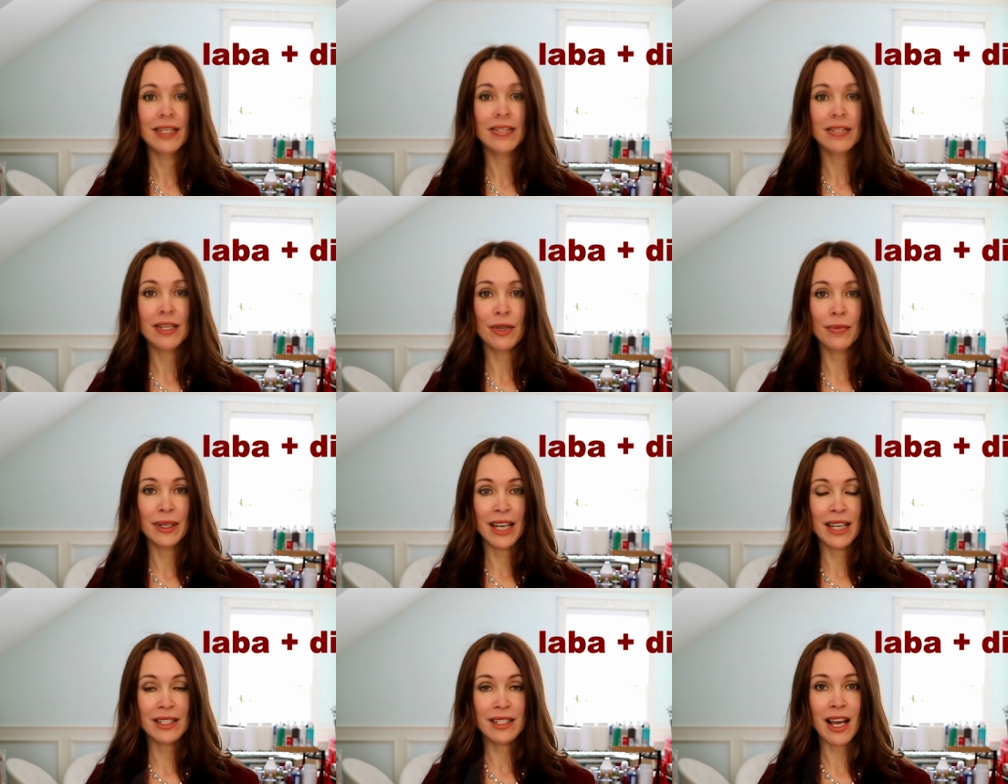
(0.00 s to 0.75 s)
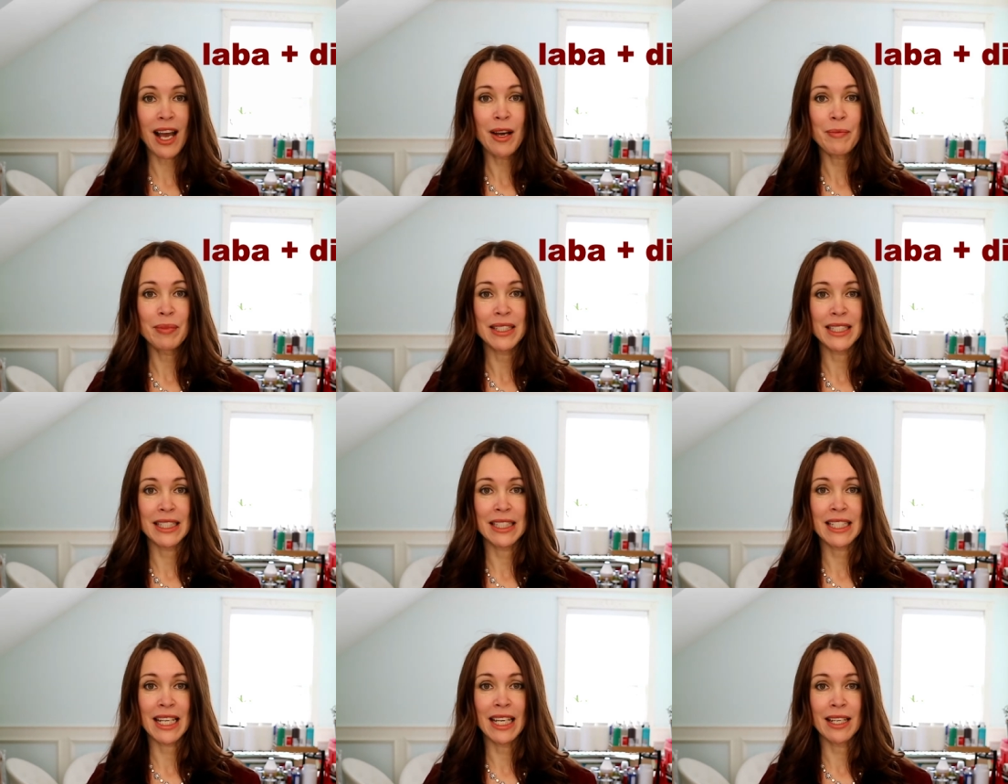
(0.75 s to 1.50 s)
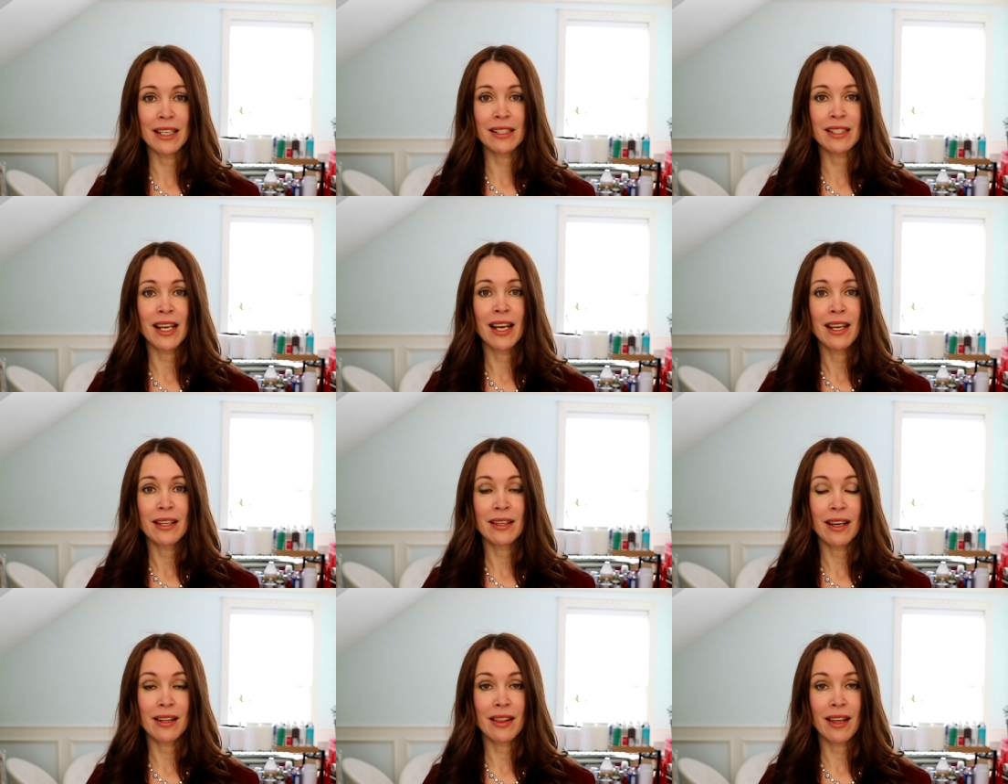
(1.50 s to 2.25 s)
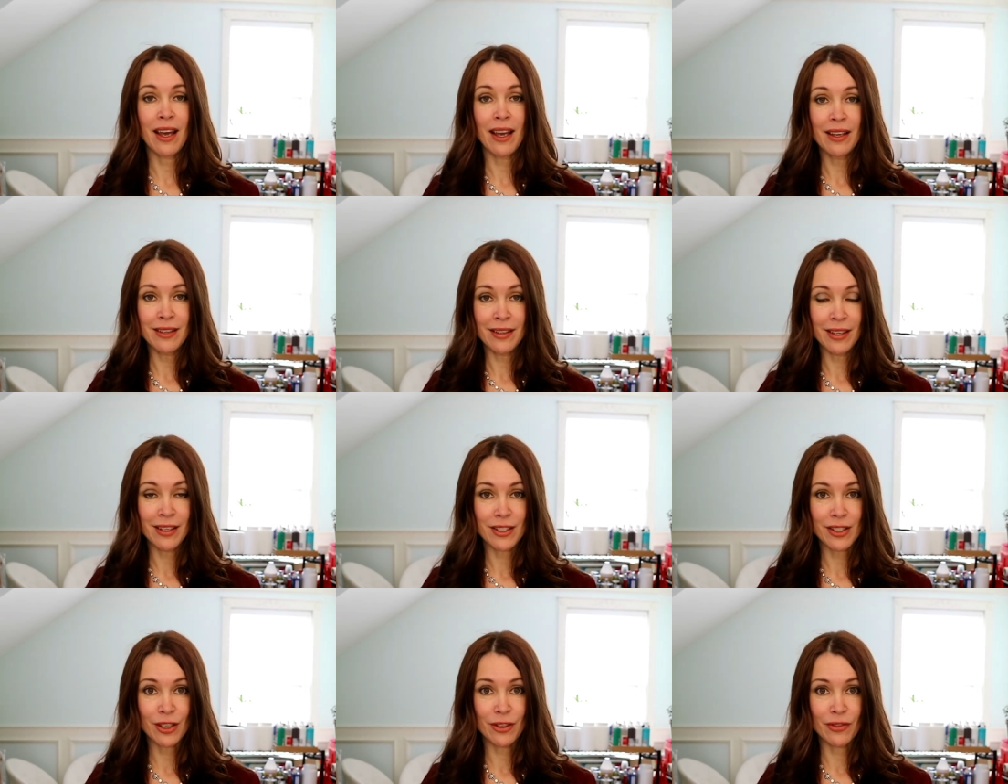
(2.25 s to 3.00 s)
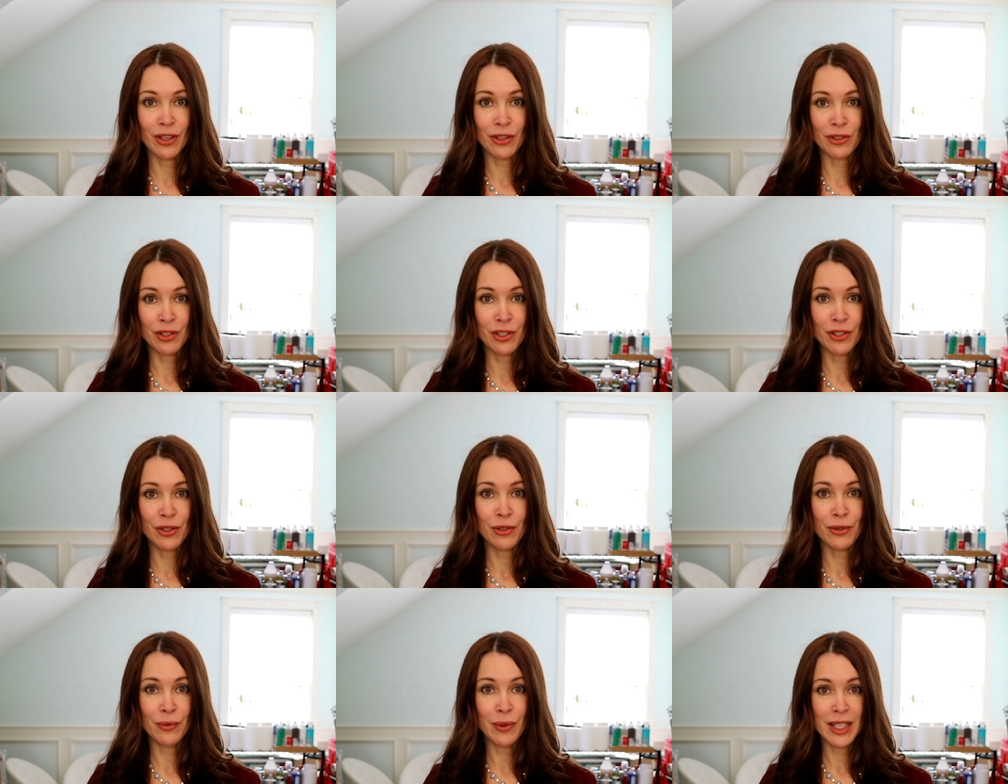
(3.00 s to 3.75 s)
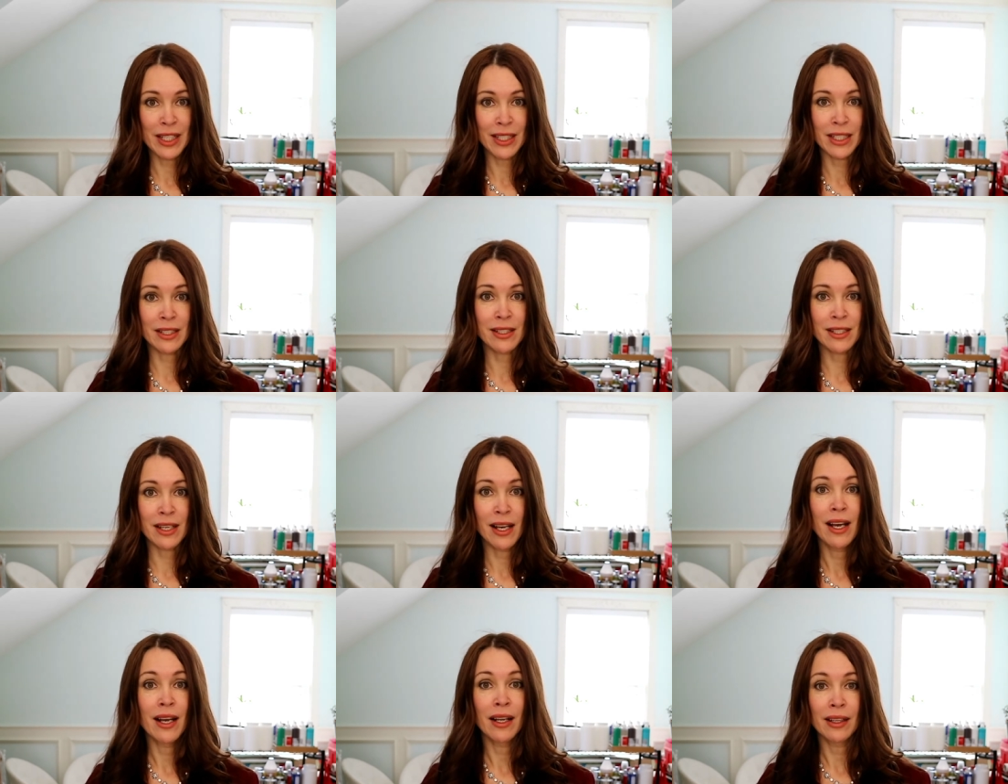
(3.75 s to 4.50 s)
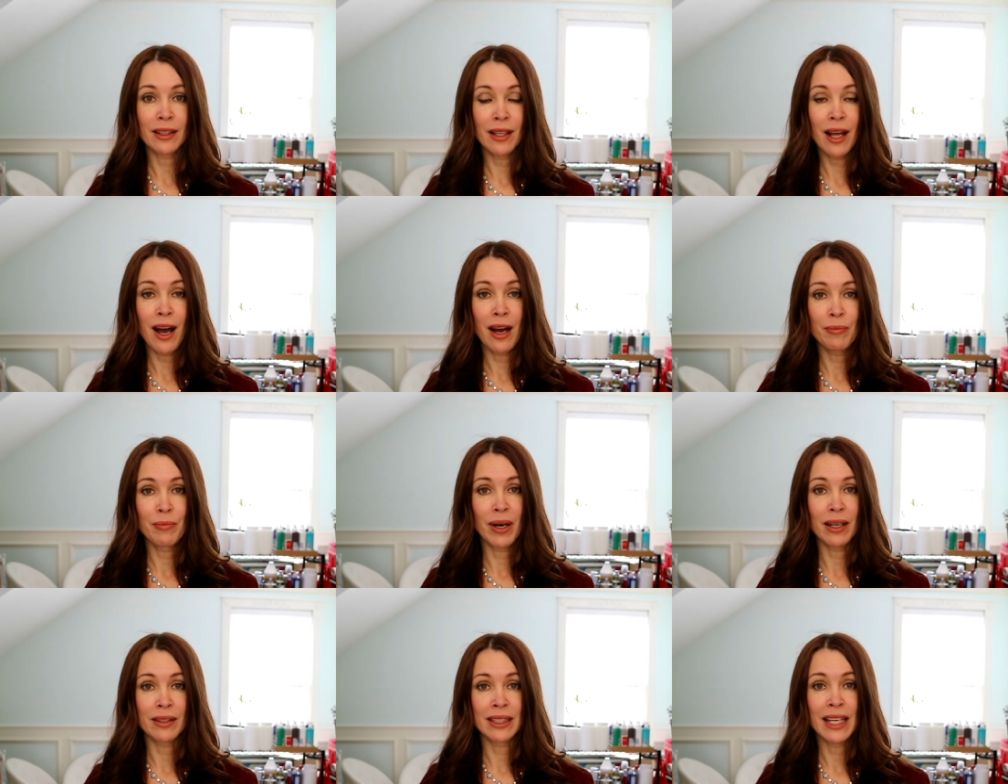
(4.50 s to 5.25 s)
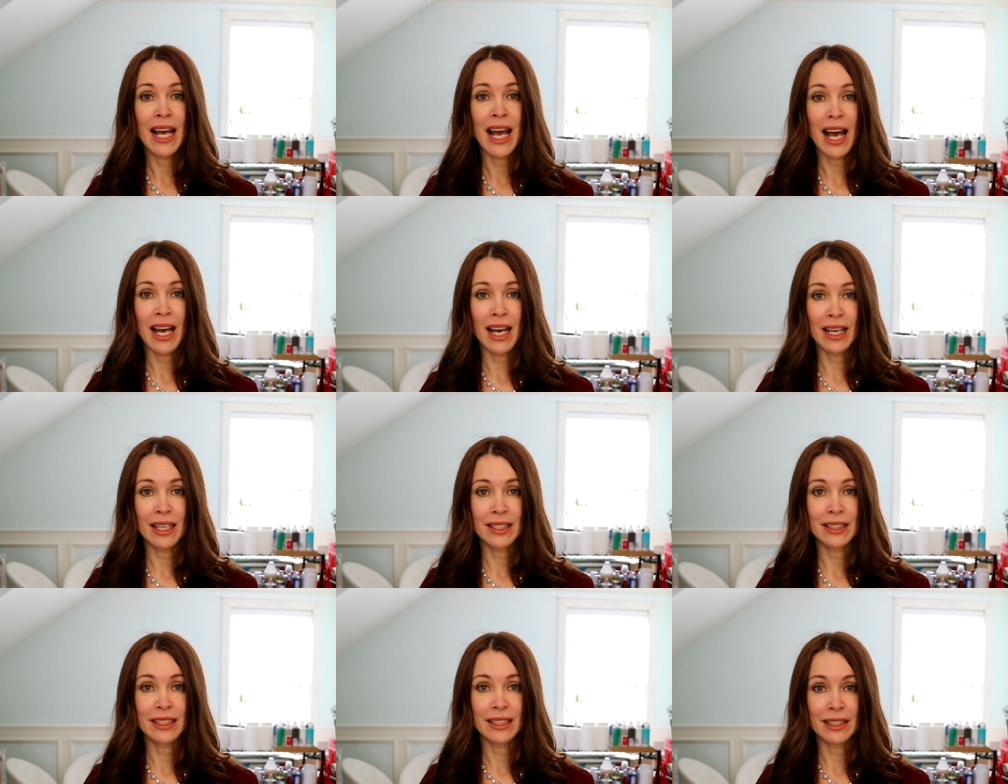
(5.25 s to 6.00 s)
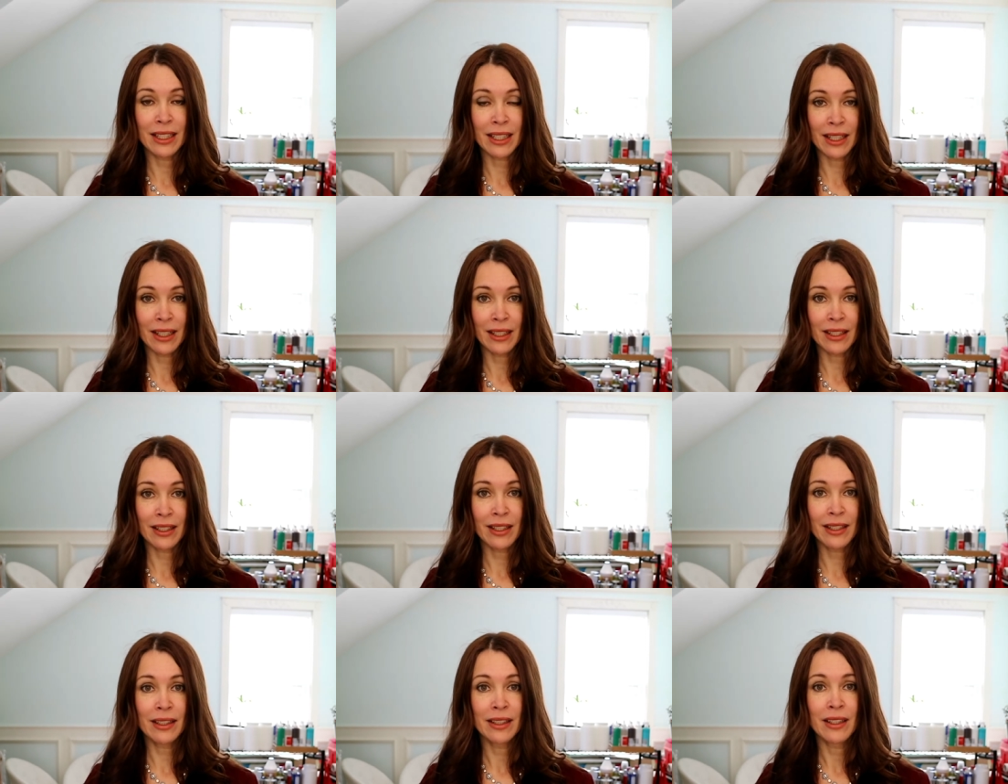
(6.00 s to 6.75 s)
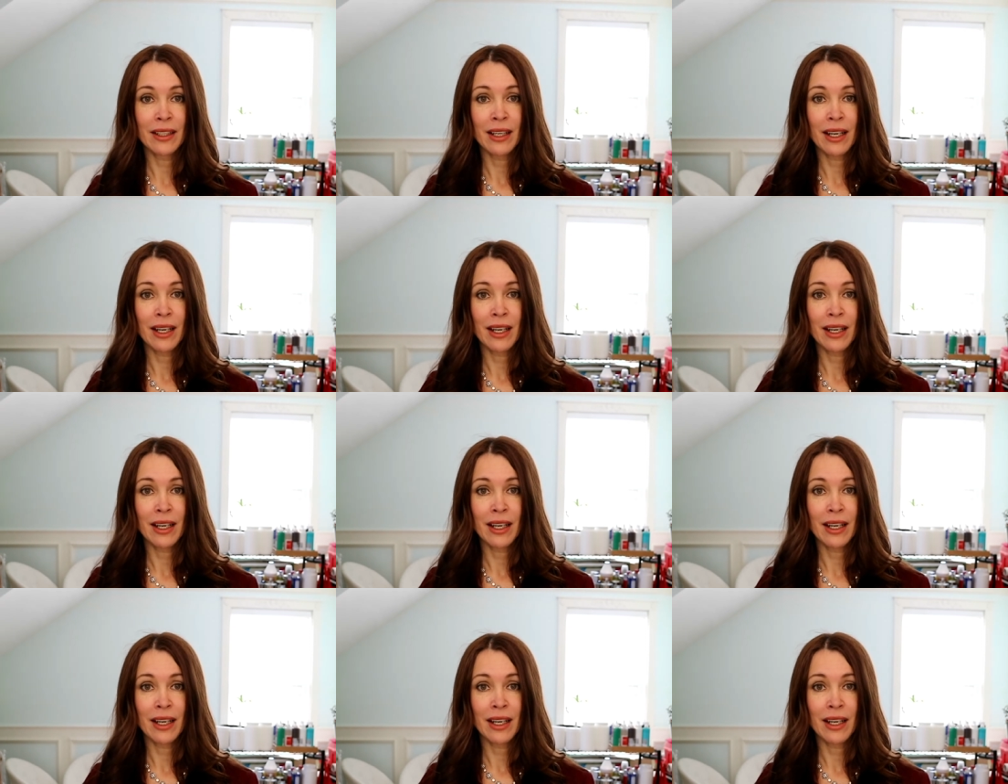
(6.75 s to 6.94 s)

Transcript: So what has happened is that the endings of those two words, laba and diena,